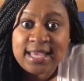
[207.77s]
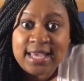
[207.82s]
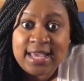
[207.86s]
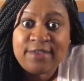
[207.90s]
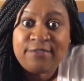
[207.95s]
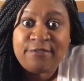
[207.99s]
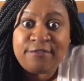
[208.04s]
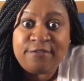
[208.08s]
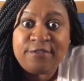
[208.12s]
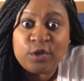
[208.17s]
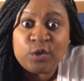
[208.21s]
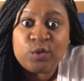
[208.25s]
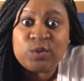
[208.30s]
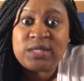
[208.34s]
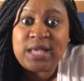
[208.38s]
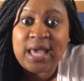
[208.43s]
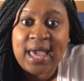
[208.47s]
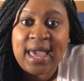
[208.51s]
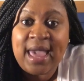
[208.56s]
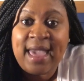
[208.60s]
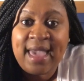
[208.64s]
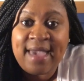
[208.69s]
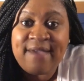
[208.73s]
it feels
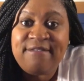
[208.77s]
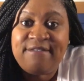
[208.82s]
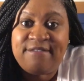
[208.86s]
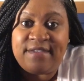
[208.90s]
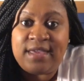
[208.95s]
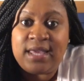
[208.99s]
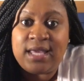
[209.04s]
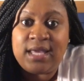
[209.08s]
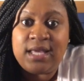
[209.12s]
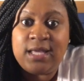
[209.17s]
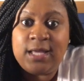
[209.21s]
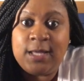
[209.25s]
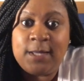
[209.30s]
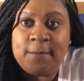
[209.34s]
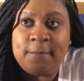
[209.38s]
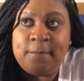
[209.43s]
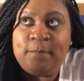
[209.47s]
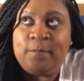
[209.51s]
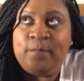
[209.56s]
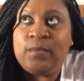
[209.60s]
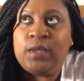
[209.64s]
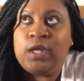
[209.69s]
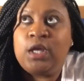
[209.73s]
heavy.
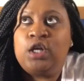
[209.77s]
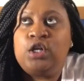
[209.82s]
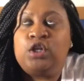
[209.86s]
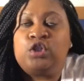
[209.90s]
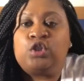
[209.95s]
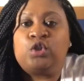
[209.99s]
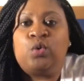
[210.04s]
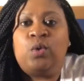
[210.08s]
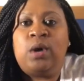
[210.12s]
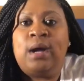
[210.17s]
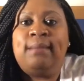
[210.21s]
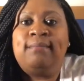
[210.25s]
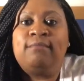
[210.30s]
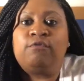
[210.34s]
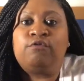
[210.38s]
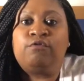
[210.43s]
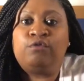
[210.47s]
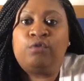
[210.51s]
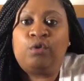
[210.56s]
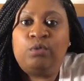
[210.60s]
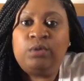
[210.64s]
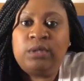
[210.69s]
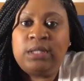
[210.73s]
So
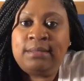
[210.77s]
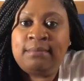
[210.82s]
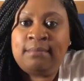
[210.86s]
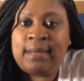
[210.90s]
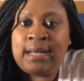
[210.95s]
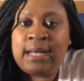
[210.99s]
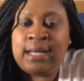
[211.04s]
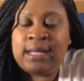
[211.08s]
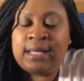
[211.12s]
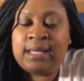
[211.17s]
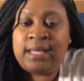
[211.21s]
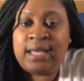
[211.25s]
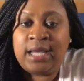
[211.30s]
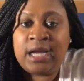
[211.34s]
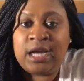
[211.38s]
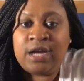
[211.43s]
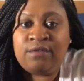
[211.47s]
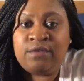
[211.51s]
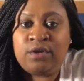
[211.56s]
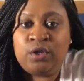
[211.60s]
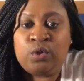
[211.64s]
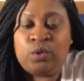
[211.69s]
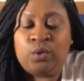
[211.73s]
I'm rolling my
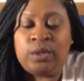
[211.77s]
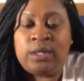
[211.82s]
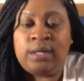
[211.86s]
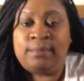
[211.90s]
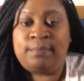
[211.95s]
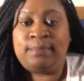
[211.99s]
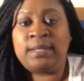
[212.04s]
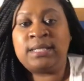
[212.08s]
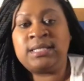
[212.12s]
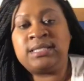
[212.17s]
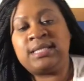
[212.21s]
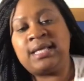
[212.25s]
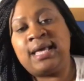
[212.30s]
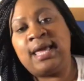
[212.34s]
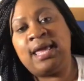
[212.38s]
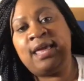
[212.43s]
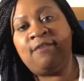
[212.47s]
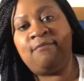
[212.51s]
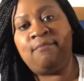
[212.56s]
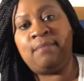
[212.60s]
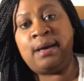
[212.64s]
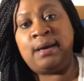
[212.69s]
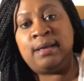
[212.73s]
carry-on. Plus I
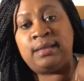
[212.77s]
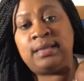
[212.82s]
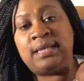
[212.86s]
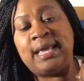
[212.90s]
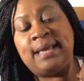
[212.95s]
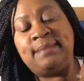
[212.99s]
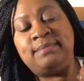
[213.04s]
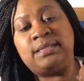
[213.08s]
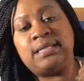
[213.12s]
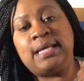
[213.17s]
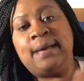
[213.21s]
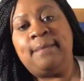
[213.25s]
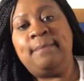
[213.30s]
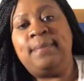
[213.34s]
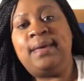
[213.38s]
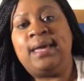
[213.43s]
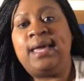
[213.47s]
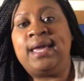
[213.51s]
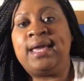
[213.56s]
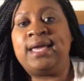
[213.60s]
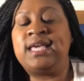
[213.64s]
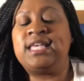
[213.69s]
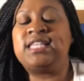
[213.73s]
have my laptop
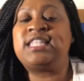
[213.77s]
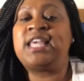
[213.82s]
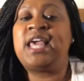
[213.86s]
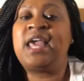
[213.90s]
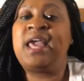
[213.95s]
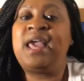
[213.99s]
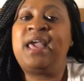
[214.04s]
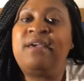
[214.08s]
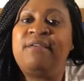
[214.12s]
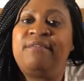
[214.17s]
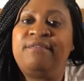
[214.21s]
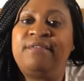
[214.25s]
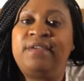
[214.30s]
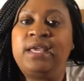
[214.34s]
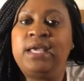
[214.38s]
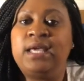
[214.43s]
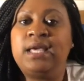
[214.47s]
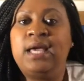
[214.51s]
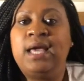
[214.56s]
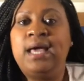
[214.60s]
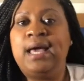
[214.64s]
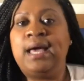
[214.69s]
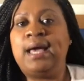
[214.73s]
bag. It's
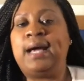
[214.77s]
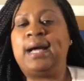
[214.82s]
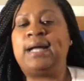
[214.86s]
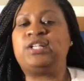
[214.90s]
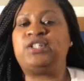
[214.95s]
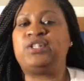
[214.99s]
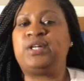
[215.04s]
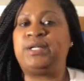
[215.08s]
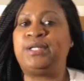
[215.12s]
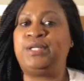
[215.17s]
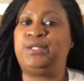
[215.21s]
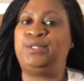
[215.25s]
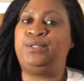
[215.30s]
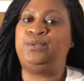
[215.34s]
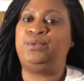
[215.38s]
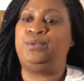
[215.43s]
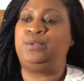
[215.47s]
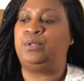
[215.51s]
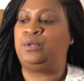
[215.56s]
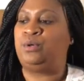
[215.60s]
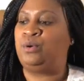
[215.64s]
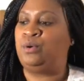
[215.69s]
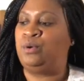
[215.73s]
heavy. I try to
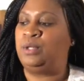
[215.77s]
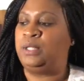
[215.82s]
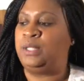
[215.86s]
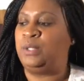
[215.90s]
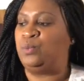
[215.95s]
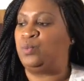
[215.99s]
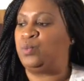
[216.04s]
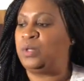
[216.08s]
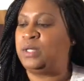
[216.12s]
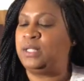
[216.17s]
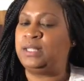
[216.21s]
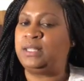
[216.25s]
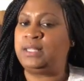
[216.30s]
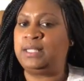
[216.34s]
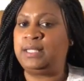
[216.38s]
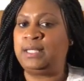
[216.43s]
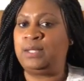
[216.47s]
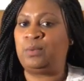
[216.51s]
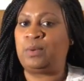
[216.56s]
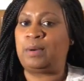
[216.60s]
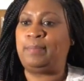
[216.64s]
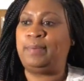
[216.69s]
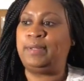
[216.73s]
do the all-in-one
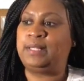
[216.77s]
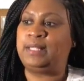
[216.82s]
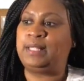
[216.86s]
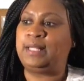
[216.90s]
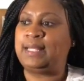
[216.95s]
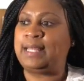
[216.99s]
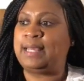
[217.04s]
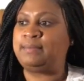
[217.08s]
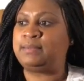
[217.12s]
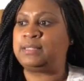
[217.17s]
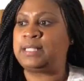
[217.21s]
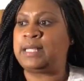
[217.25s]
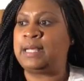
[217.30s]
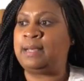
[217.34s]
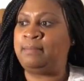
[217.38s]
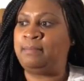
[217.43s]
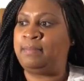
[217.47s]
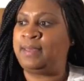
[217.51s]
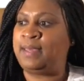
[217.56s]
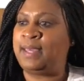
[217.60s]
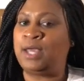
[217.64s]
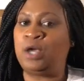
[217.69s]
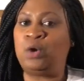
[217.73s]
thing where I put the
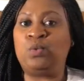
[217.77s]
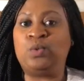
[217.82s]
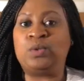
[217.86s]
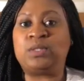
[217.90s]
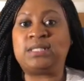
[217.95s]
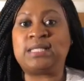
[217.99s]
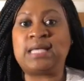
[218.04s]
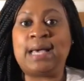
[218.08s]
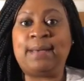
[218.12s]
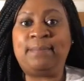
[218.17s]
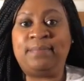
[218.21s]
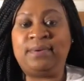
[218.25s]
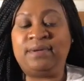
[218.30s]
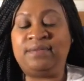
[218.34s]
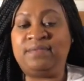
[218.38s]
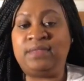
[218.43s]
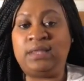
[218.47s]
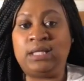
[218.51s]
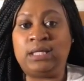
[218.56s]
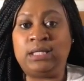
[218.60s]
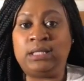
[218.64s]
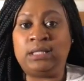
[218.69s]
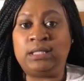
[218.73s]
laptop bag on top
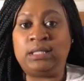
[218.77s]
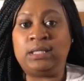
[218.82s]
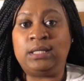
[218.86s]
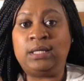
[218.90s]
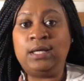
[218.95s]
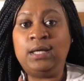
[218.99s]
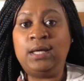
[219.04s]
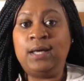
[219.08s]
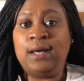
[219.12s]
of the